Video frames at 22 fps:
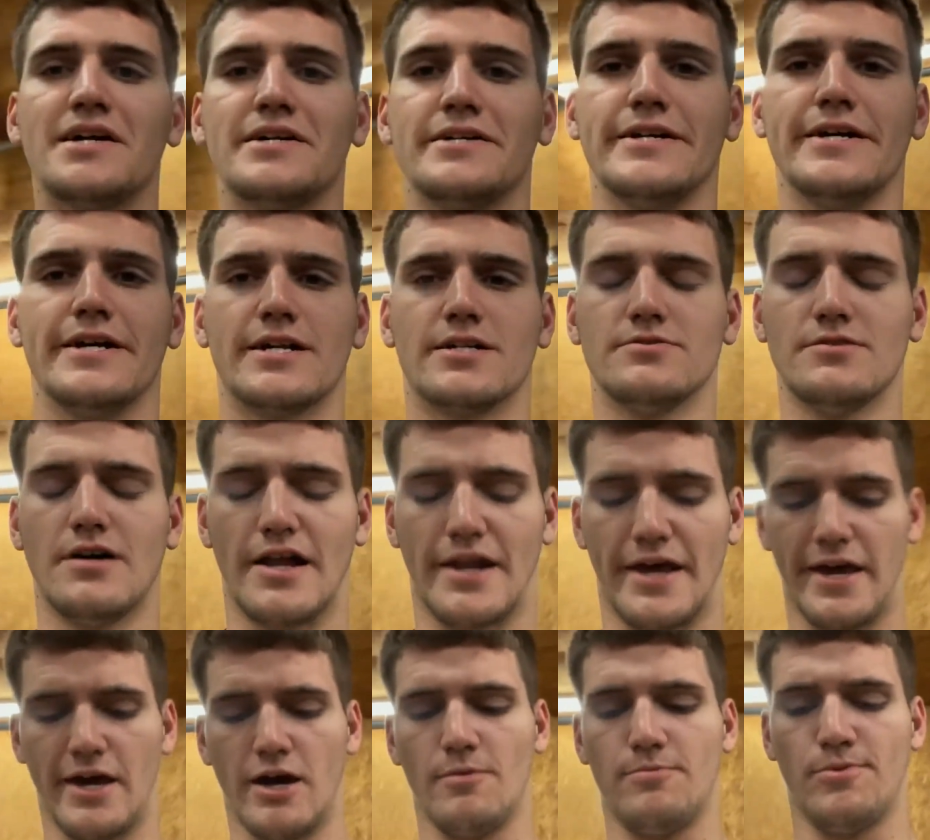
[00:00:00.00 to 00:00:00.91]
get a lot
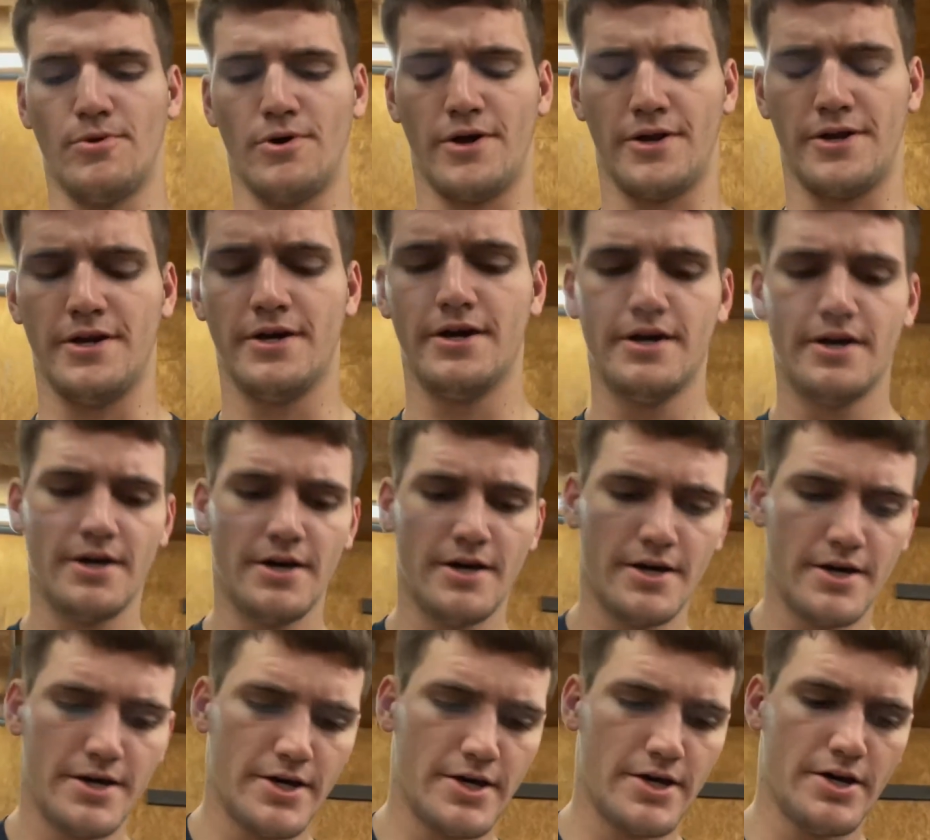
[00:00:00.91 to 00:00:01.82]
of help on
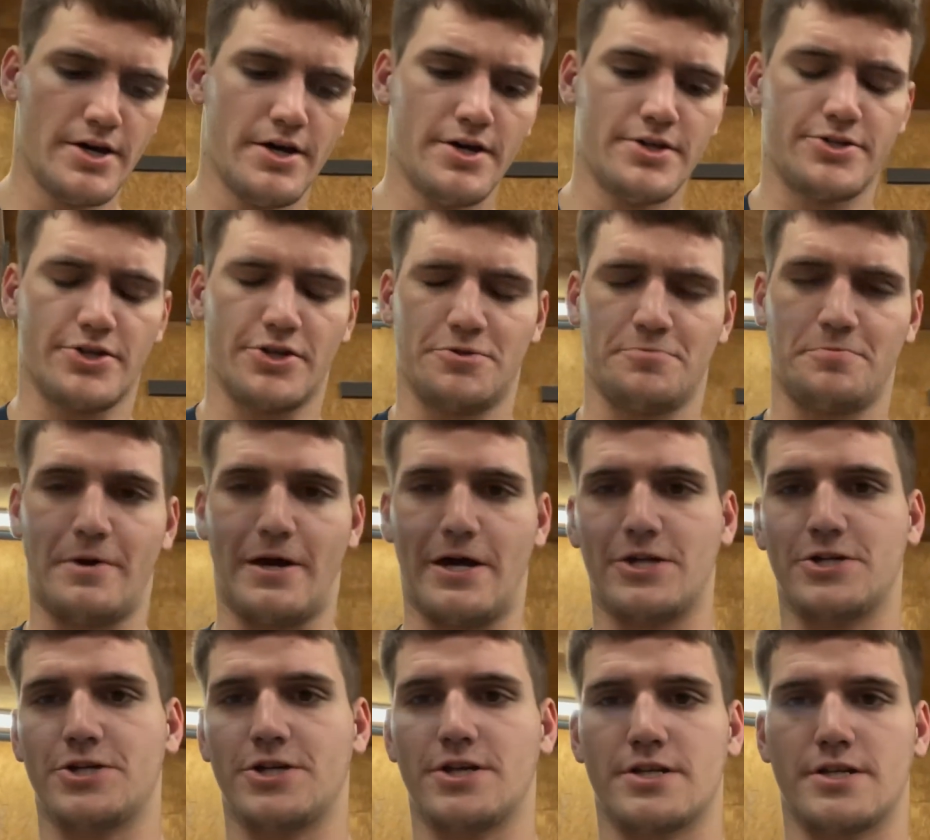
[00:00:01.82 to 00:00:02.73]

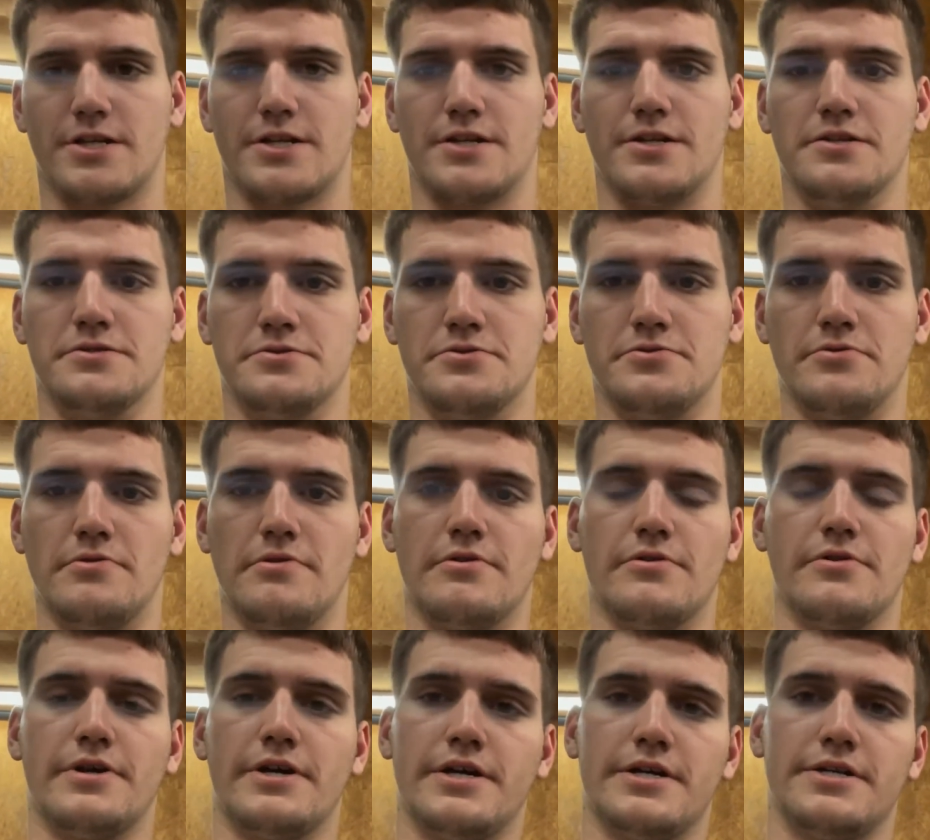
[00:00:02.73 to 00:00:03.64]
suspension and
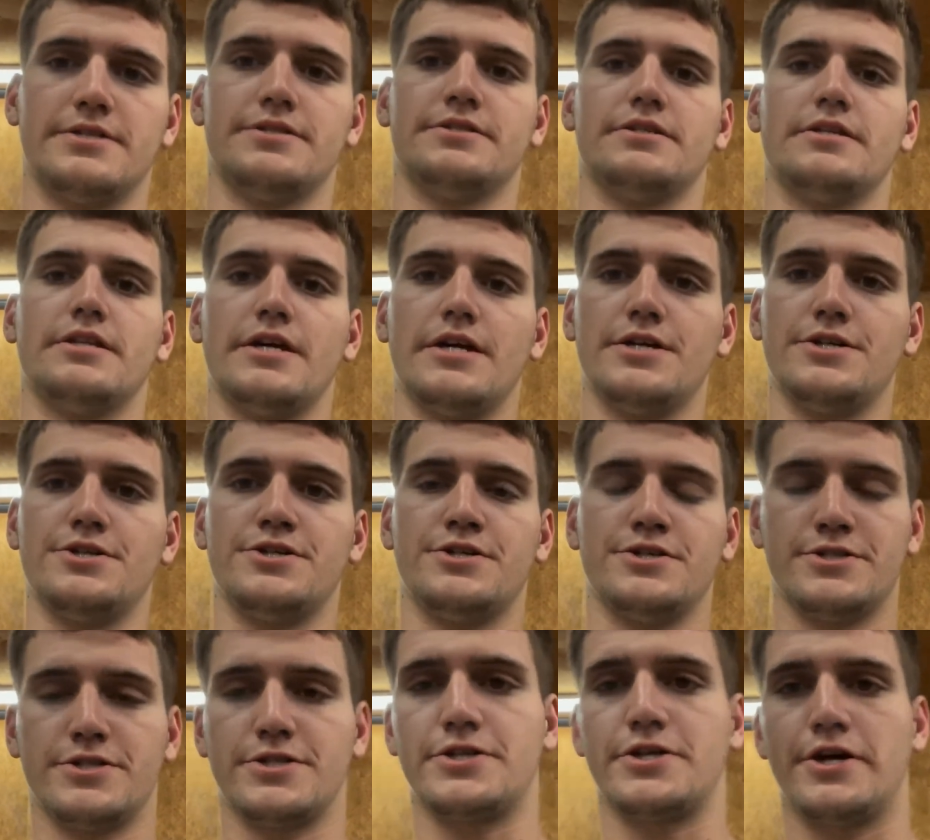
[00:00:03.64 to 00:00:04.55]
rear ends and
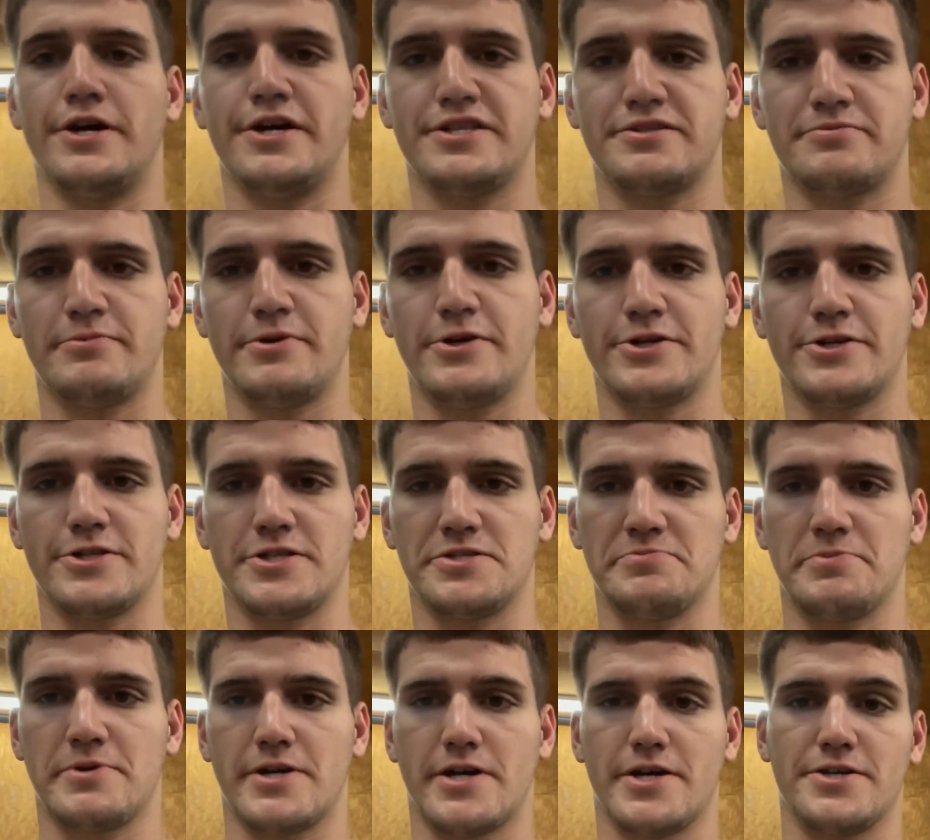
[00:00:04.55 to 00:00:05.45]
engines and transmissions
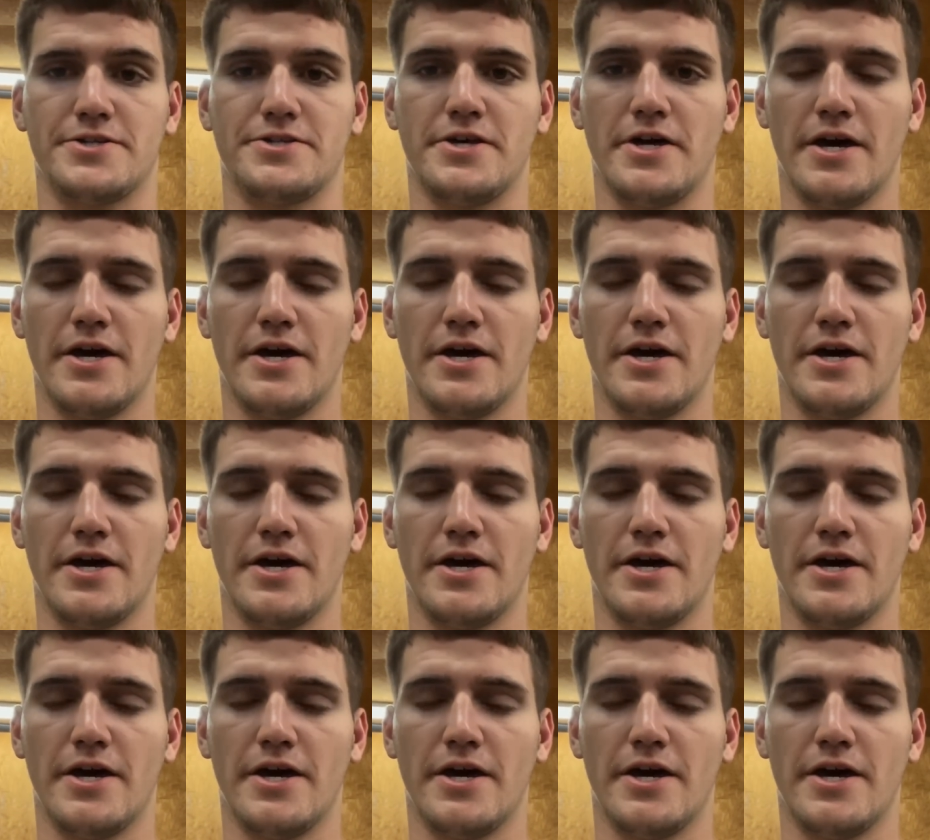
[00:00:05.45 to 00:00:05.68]
because,